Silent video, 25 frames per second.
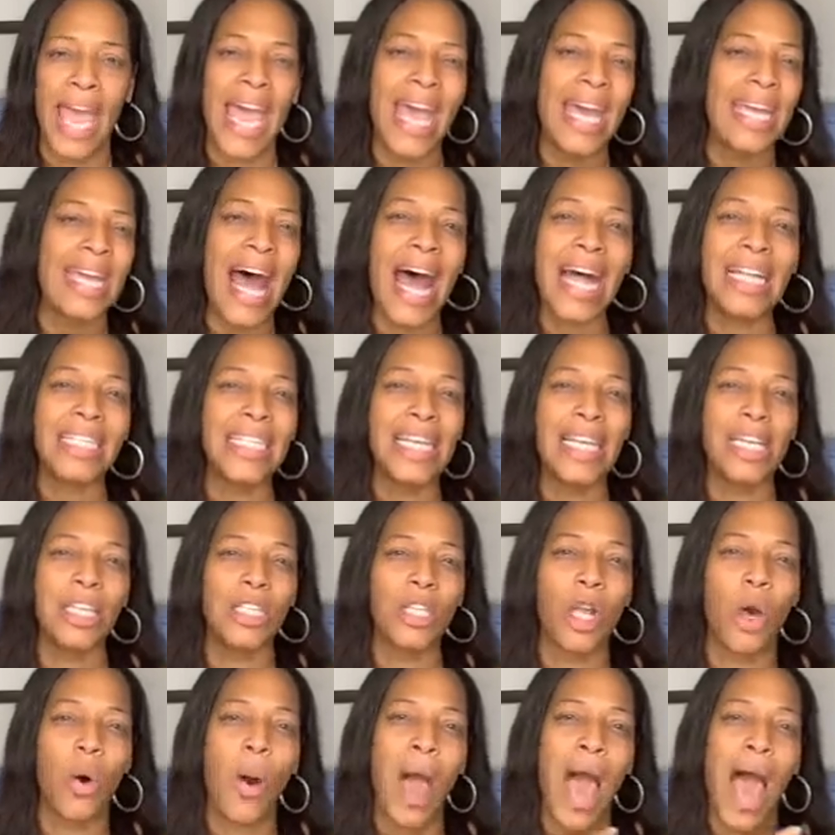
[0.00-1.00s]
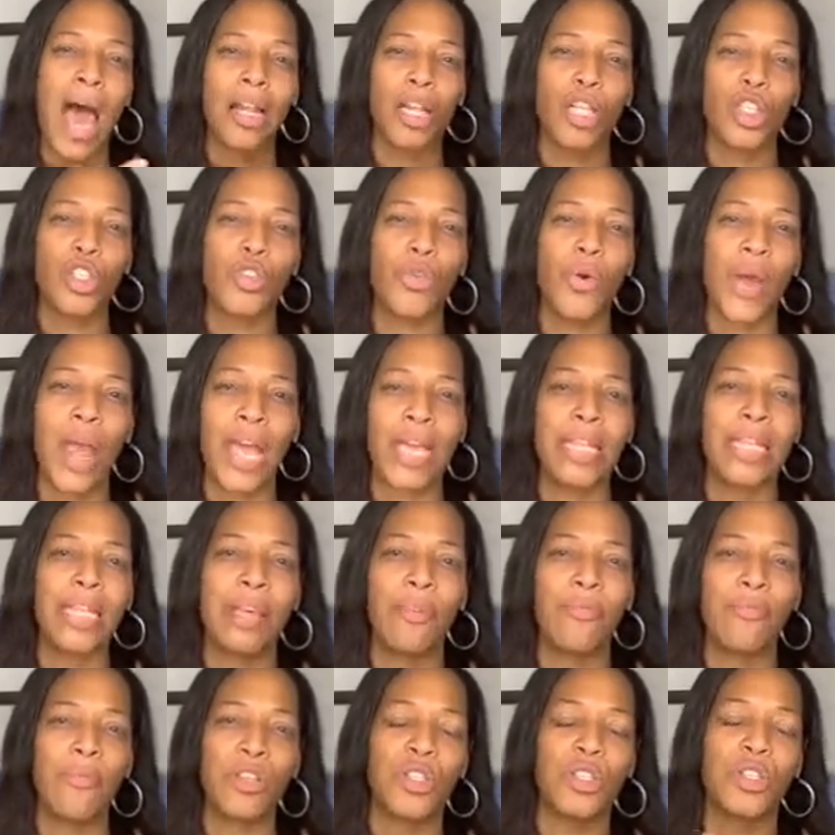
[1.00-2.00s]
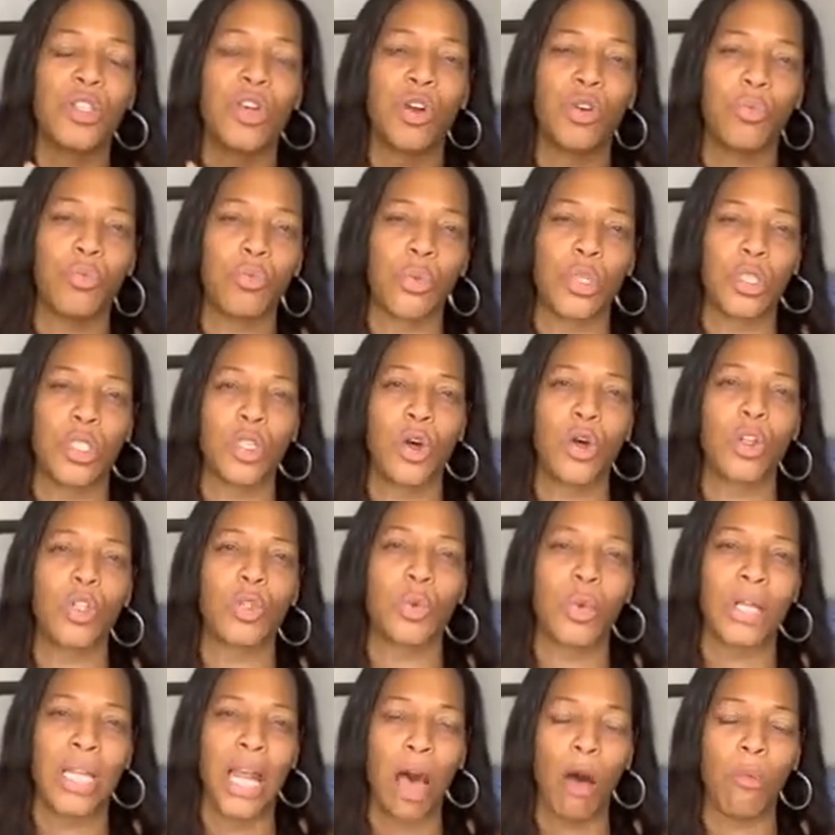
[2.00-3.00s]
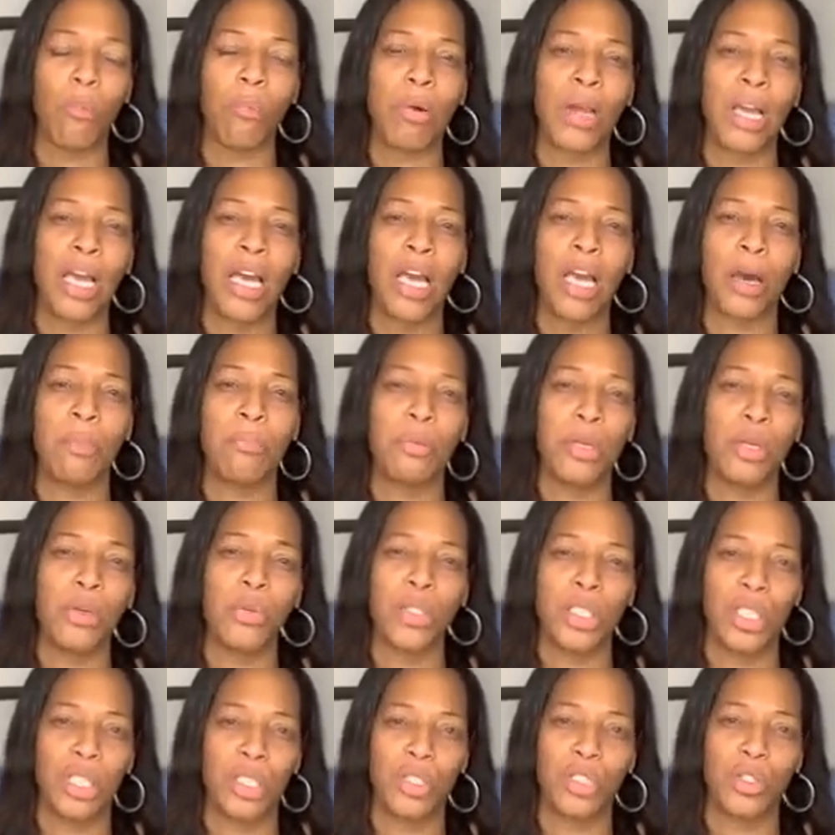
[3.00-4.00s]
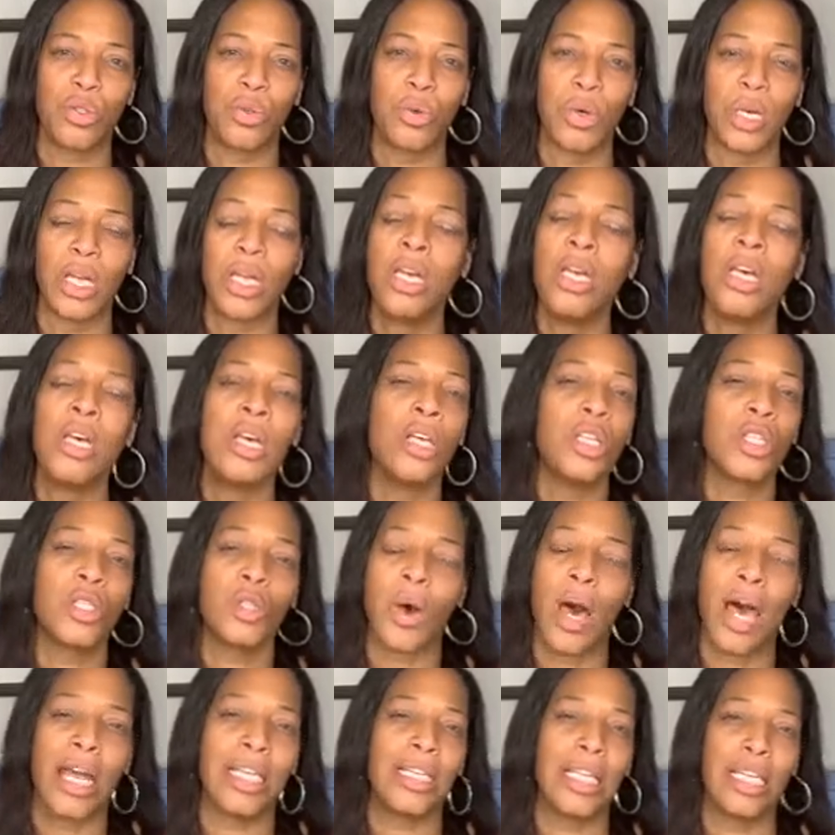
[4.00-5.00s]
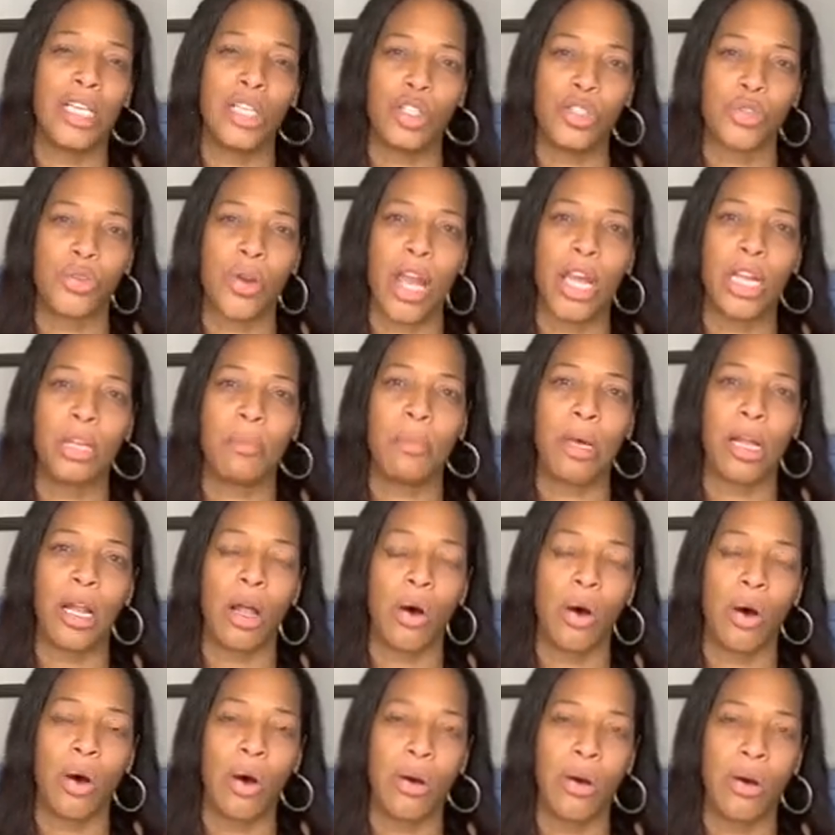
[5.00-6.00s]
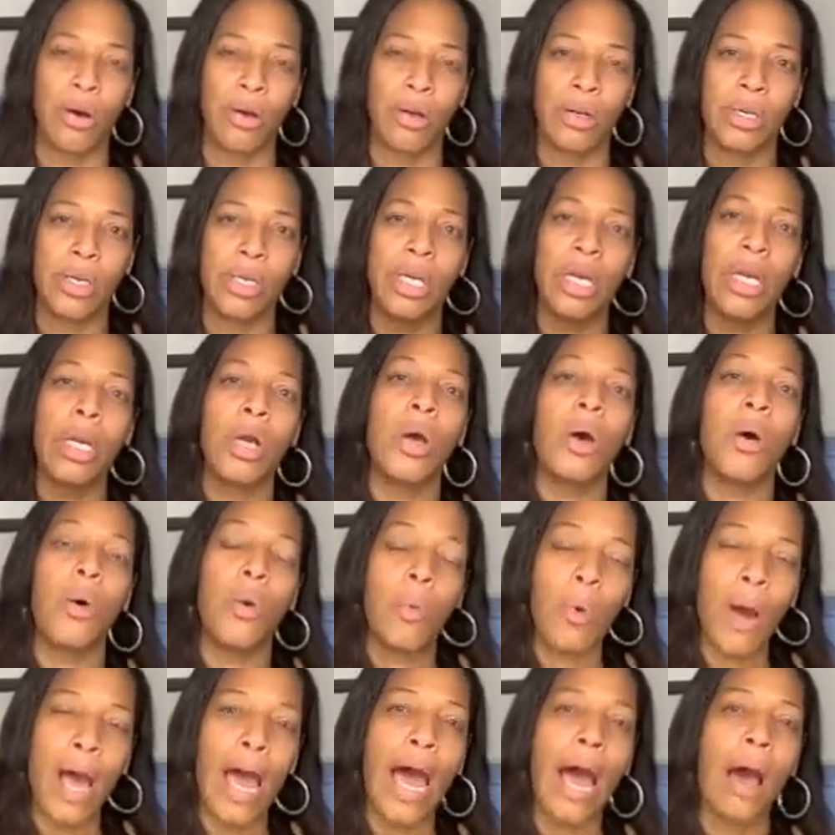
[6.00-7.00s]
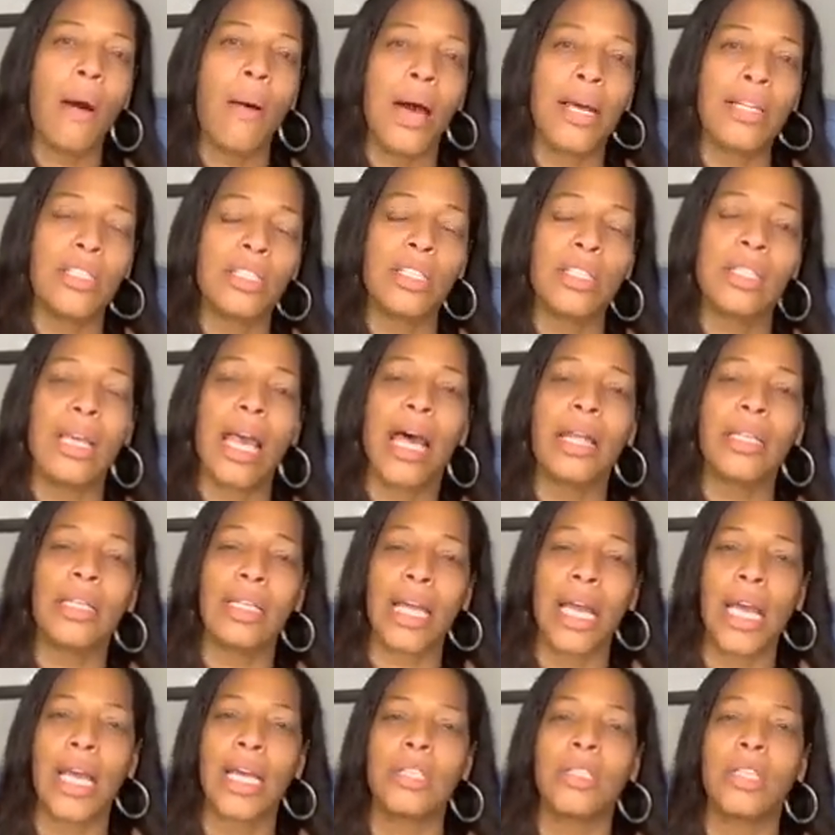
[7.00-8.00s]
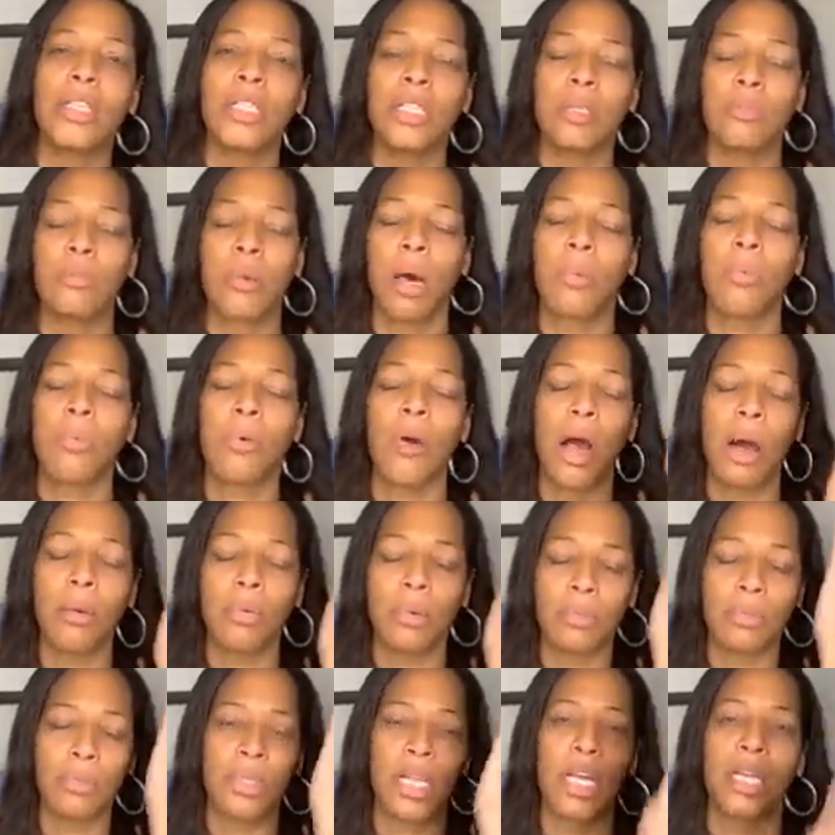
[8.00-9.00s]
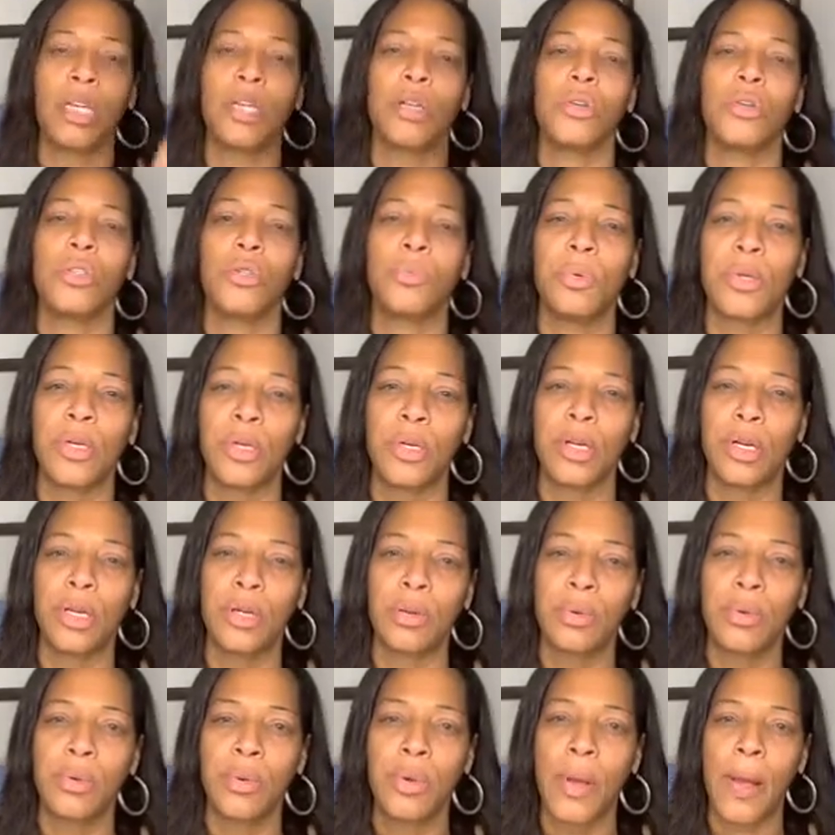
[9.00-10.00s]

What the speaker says: And I didn't know how to train them for certain results without bringing abuse into it. So I didn't train them at all. Wow, I just got the answer to my problem. Thank you, Spirit.